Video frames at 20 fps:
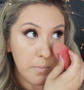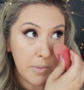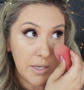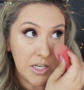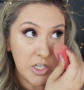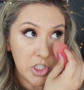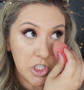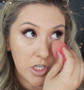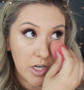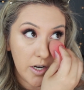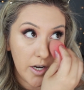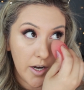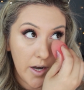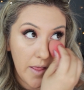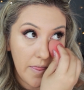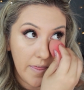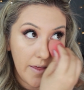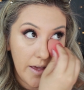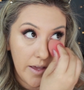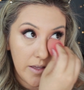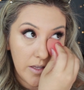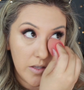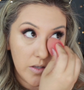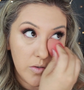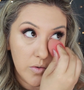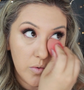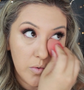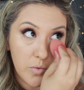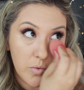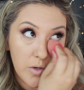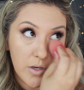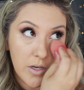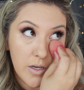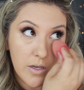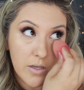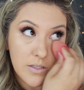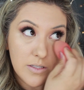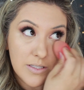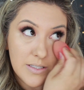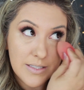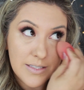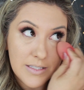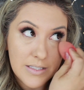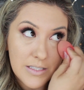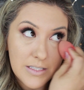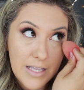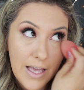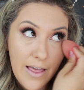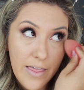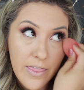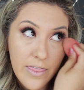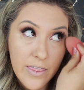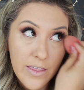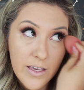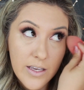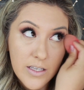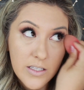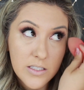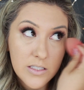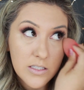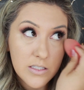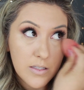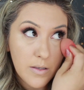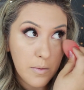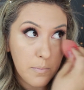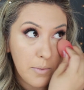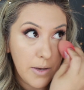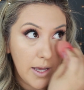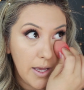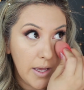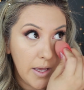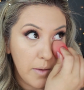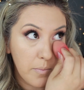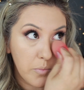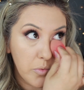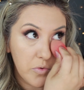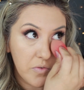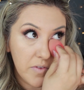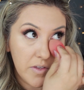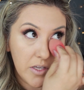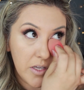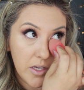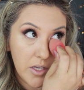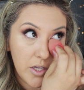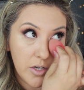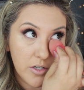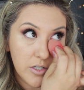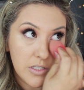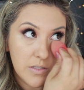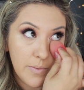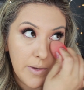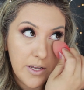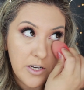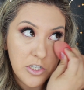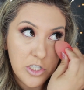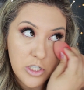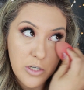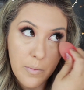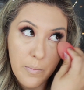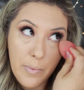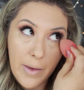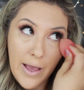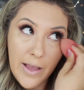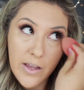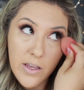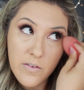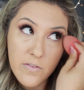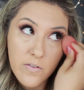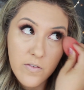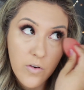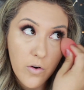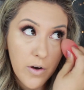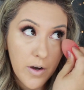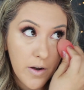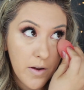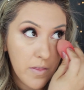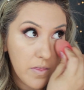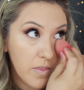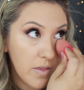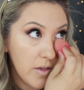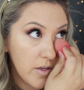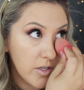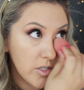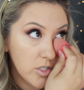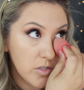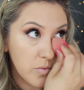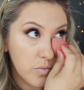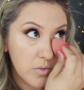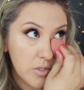Make sure that you set this by moving your sponge back and forth to